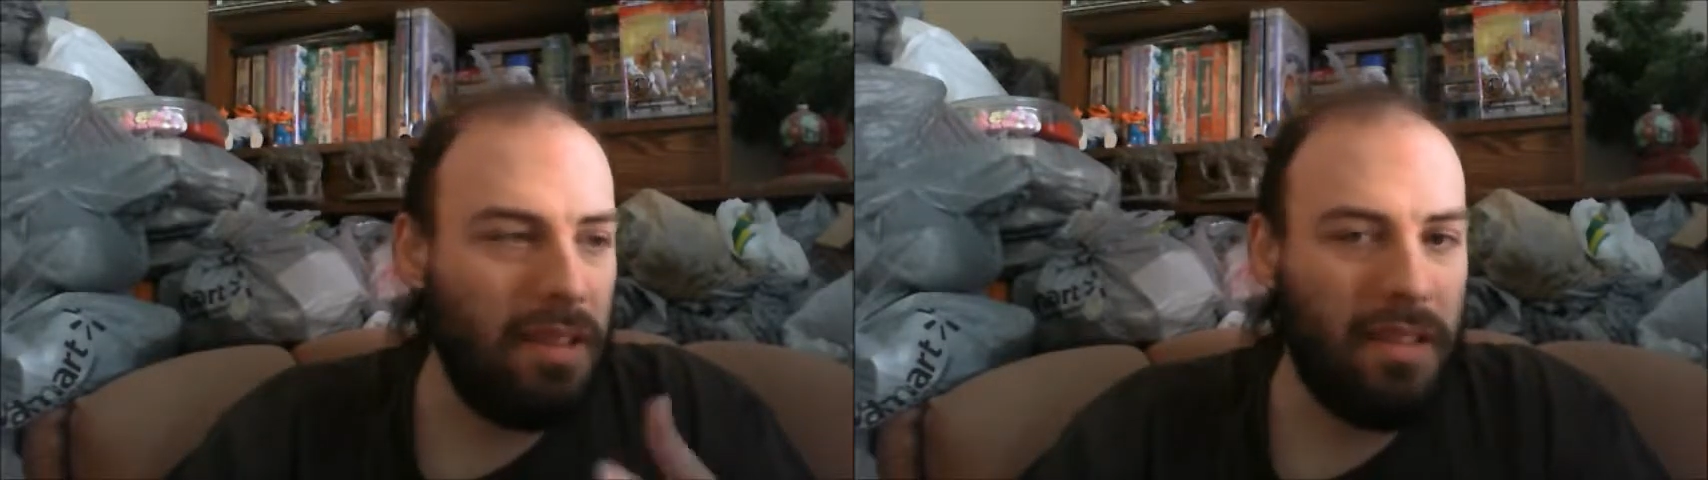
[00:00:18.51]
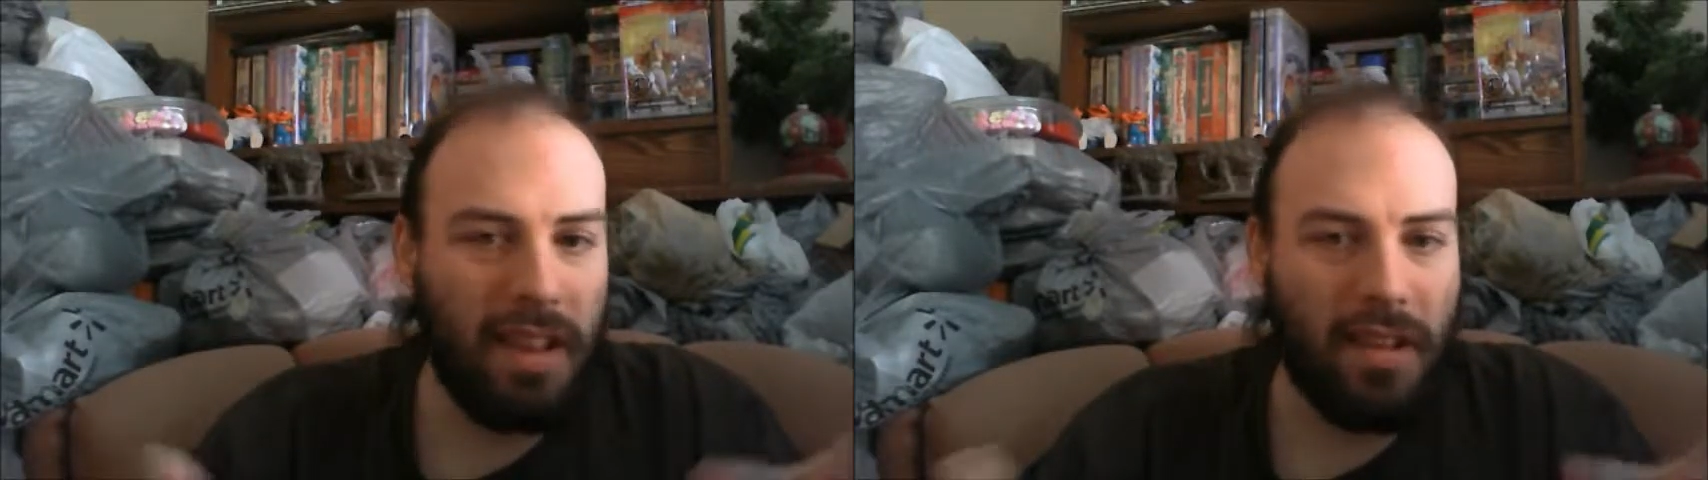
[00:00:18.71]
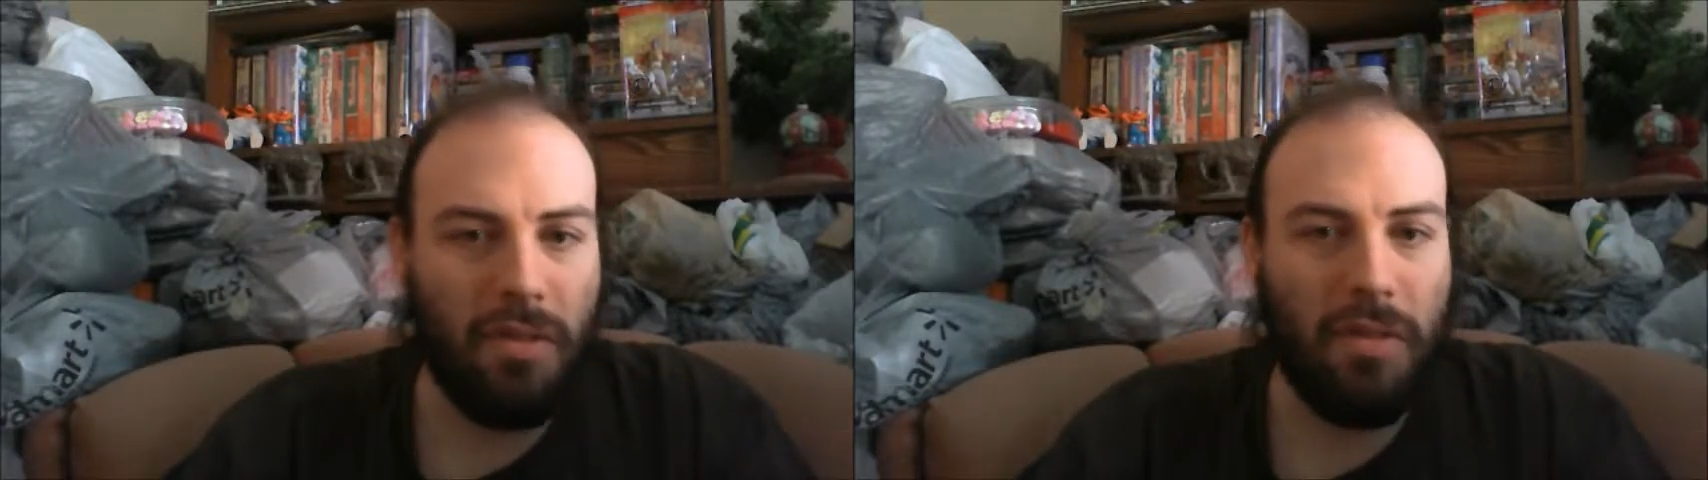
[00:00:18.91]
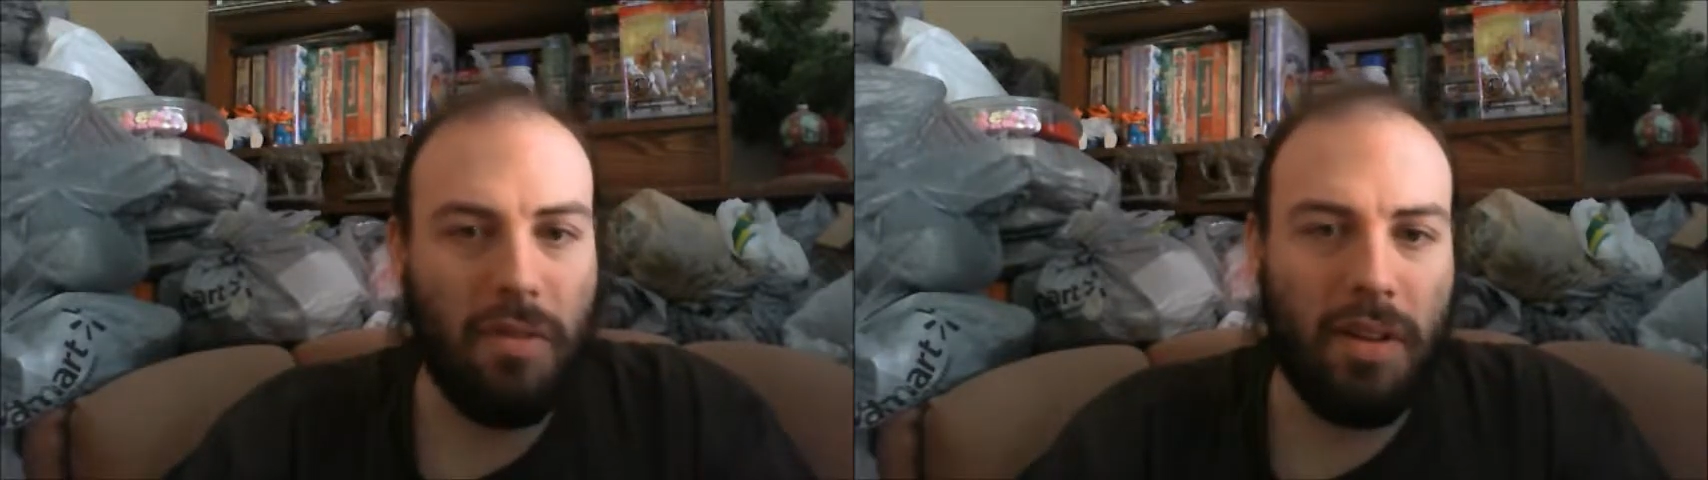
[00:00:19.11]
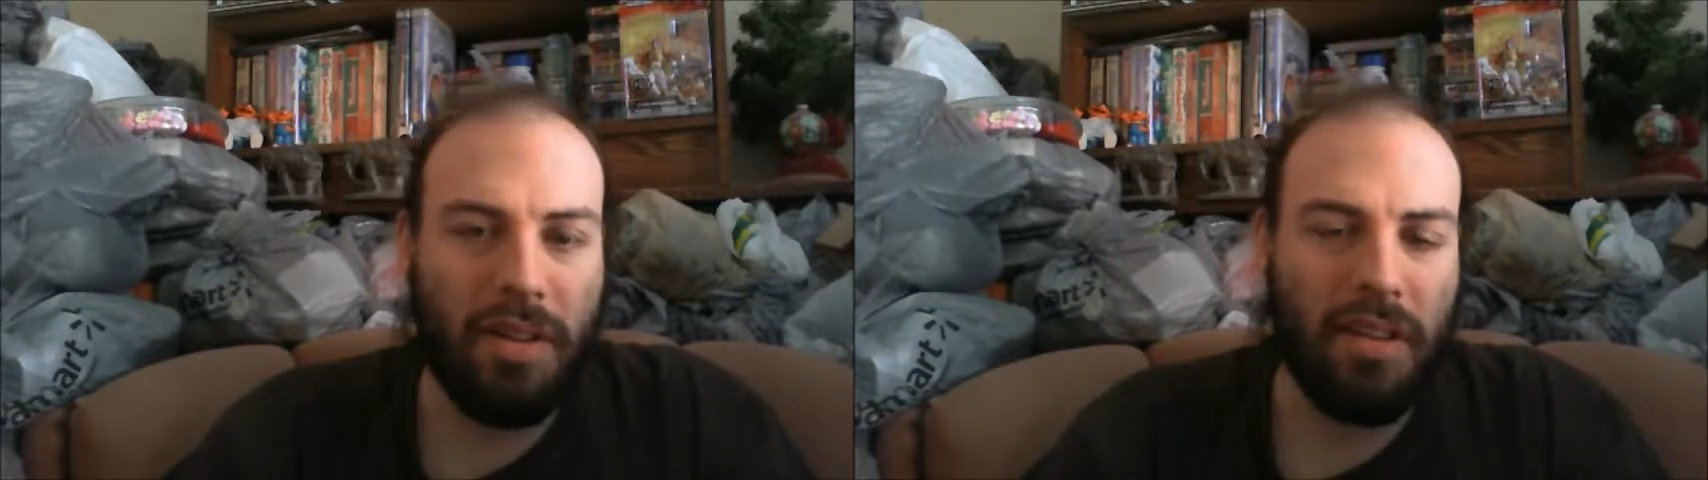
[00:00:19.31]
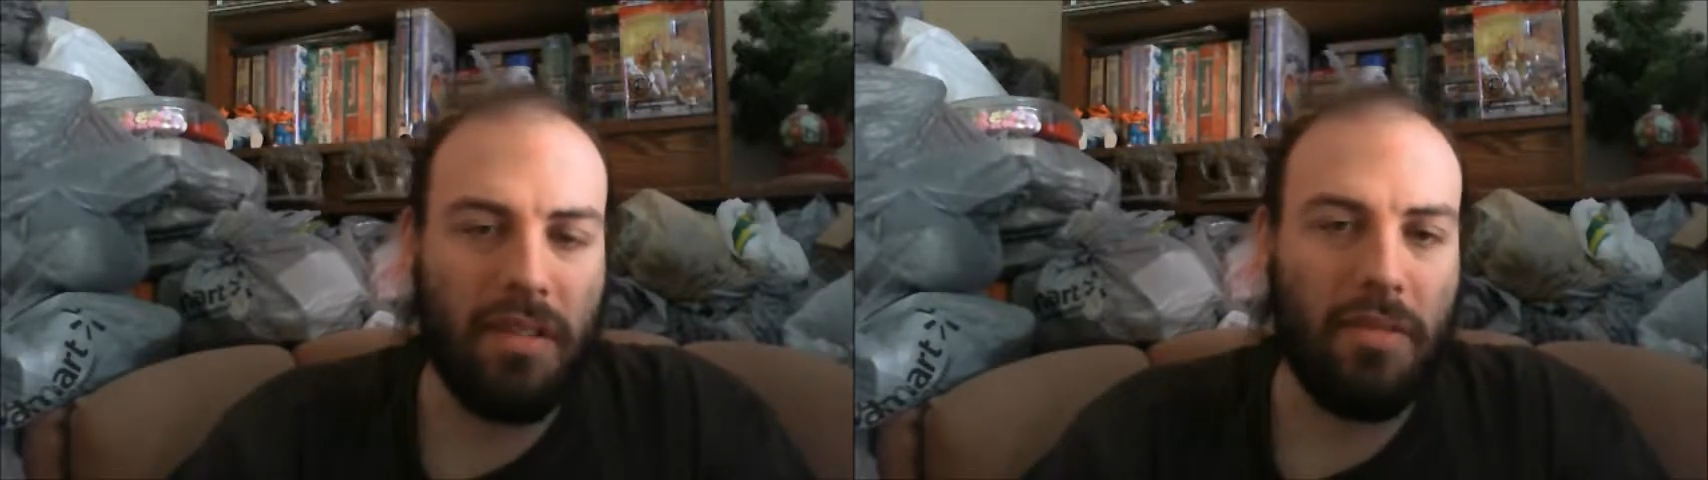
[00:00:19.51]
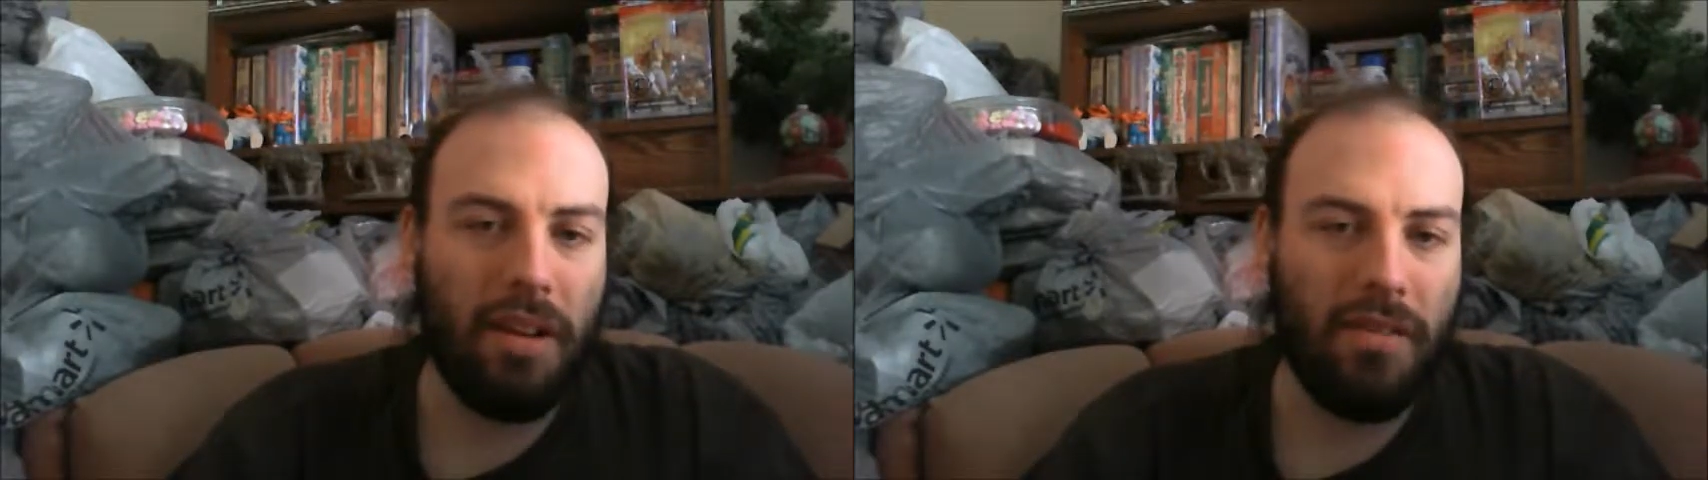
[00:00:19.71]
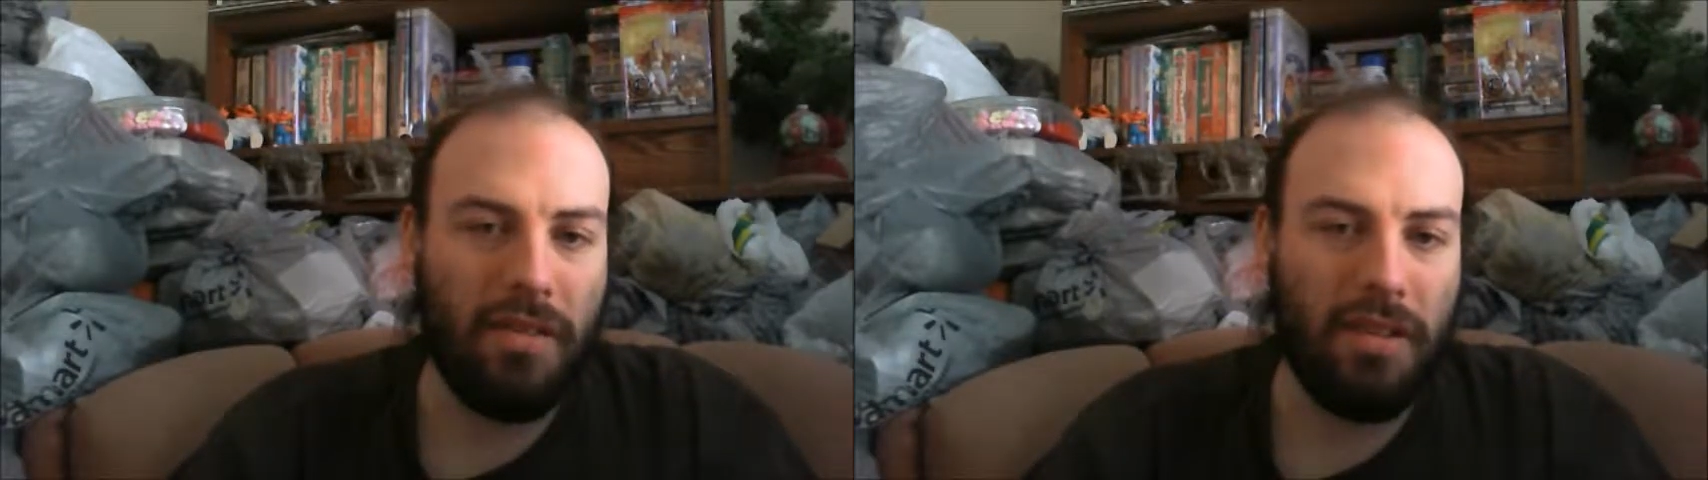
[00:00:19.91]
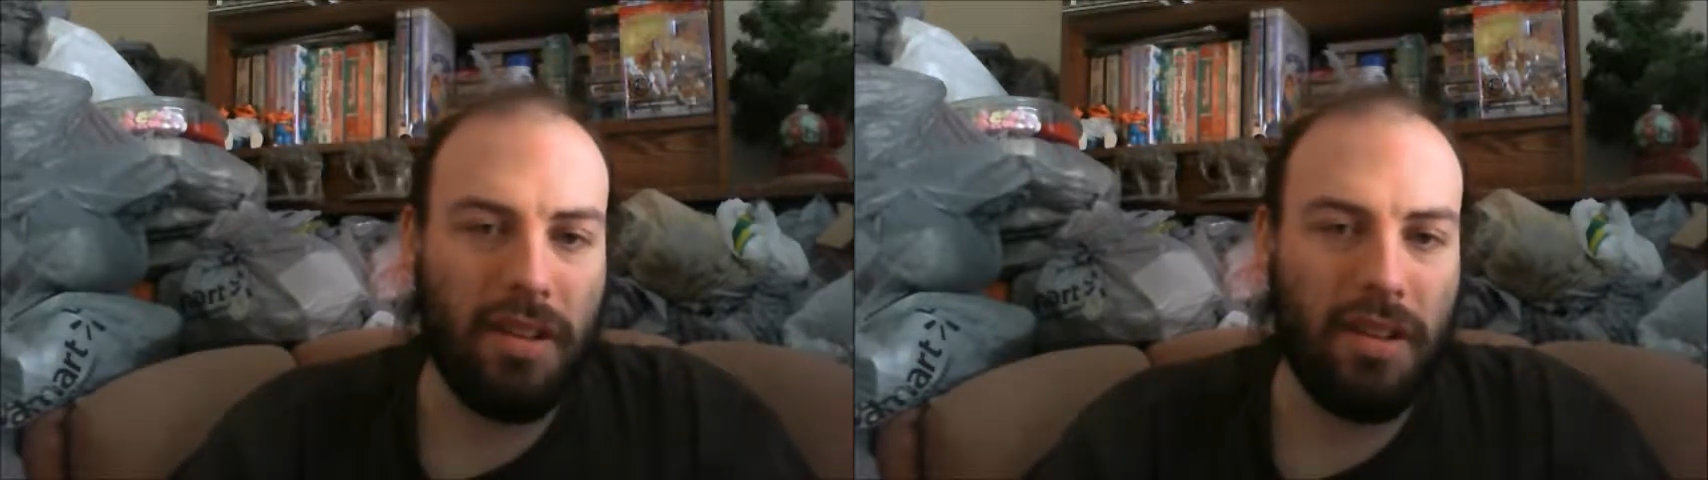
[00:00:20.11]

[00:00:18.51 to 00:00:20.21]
just to get it over with and whatever.